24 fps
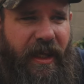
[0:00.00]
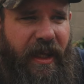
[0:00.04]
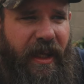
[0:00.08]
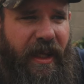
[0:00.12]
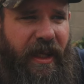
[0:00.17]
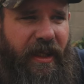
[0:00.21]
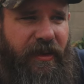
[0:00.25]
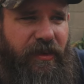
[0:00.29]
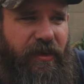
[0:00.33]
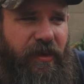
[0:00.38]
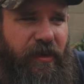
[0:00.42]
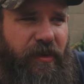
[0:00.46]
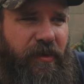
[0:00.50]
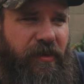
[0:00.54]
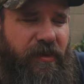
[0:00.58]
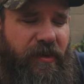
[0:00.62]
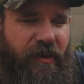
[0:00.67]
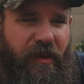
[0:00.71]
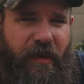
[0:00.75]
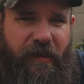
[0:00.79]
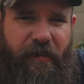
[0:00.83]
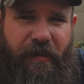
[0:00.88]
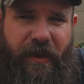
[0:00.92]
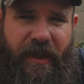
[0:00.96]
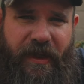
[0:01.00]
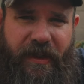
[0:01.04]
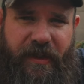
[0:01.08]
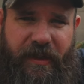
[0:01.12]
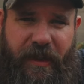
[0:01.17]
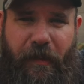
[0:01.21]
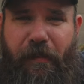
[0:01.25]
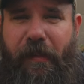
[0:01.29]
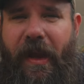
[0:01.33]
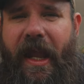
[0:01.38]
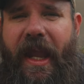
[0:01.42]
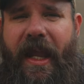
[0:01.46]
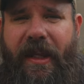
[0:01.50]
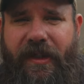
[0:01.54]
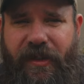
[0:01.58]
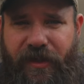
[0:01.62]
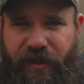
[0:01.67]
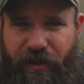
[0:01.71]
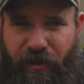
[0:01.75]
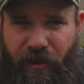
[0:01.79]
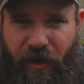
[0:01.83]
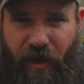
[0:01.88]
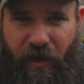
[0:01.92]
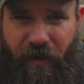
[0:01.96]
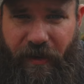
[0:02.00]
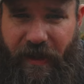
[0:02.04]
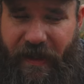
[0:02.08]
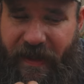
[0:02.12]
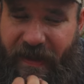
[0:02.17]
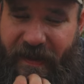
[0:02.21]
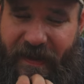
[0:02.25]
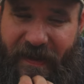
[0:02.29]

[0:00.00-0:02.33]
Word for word: and do some companion growing.